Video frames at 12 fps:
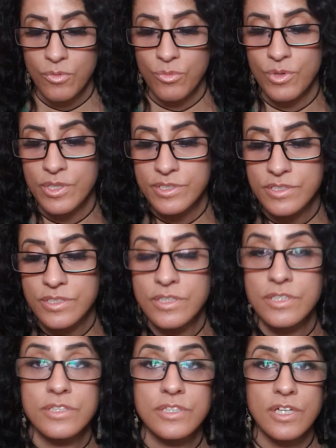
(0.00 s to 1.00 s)
What
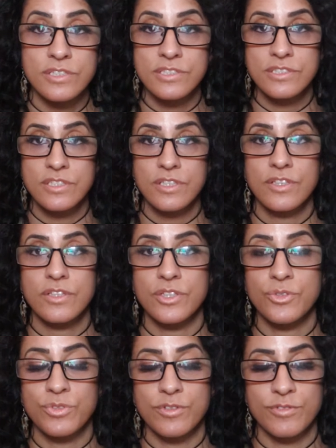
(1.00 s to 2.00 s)
does the
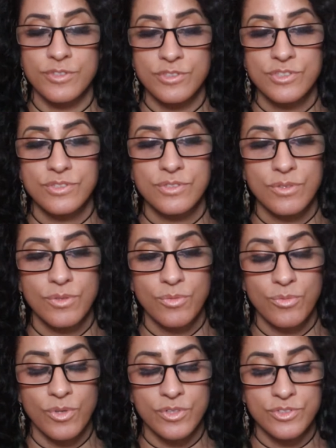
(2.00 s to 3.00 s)
universe
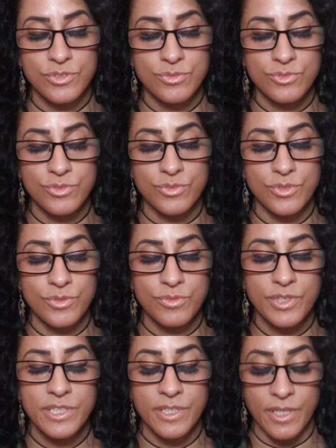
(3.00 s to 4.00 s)
want you to know
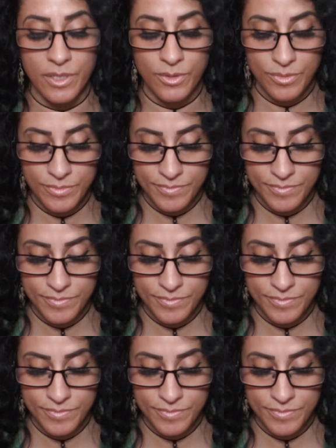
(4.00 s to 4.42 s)
right now?